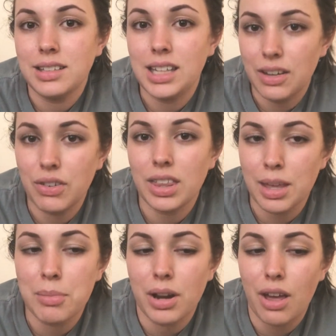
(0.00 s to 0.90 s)
giving
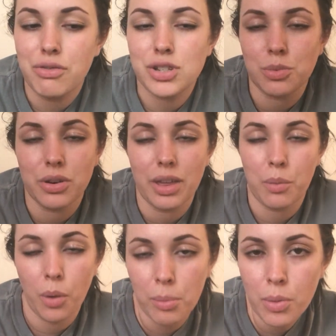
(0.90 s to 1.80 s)
them enough to where they
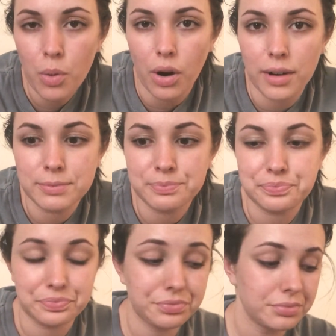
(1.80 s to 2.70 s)
want more.
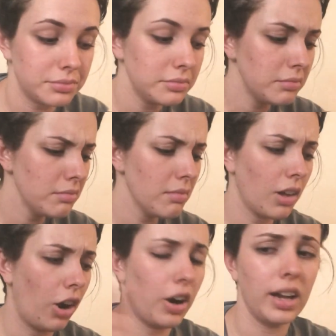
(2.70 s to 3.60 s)

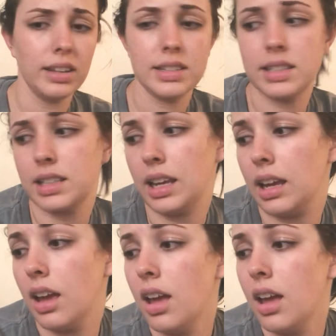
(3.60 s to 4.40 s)
All right, let's see.